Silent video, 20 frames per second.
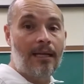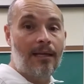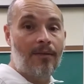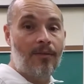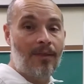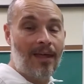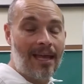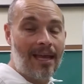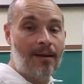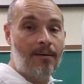
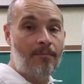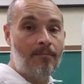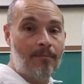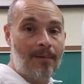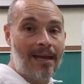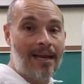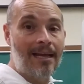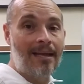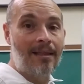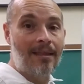They
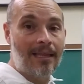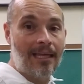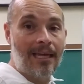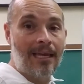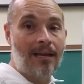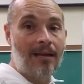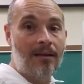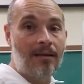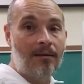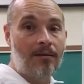make,
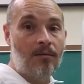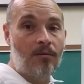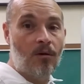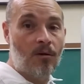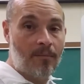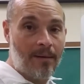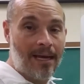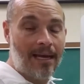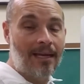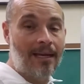they are
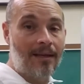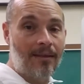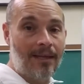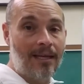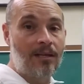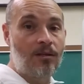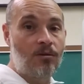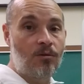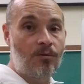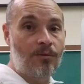making, they
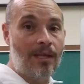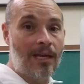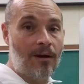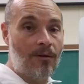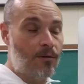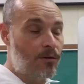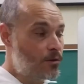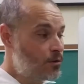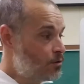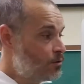do, they
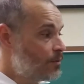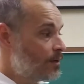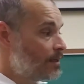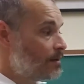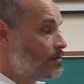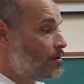are doing.